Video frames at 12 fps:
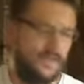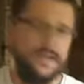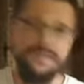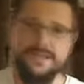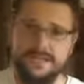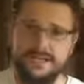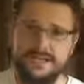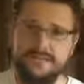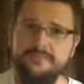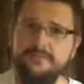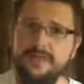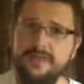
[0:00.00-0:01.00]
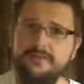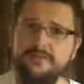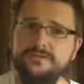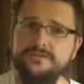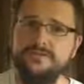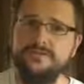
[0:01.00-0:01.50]
that's E, F is
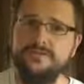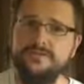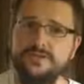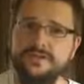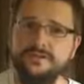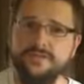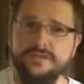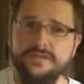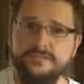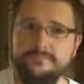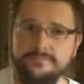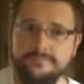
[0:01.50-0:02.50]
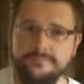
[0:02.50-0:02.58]
on the 1st fret,